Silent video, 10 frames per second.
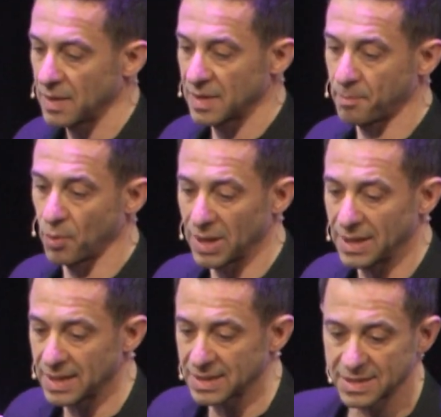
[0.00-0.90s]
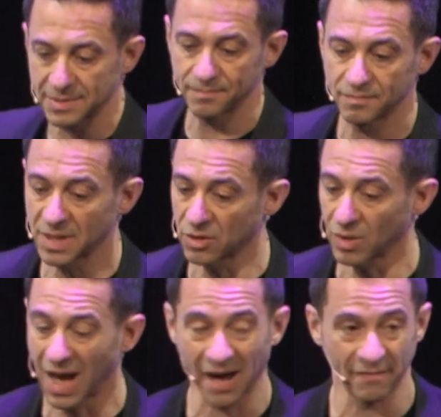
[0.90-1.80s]
the politics, they
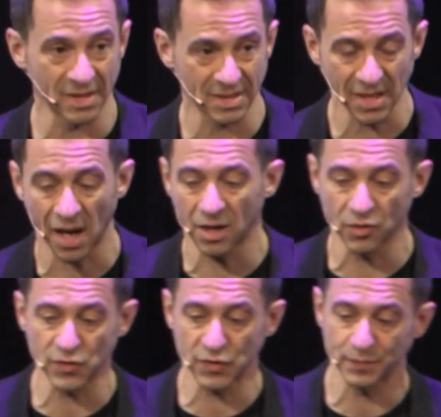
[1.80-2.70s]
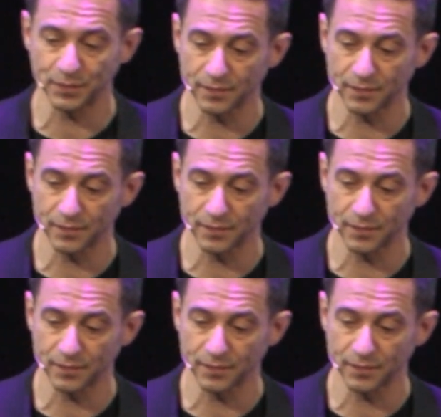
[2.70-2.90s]
don't have the silos,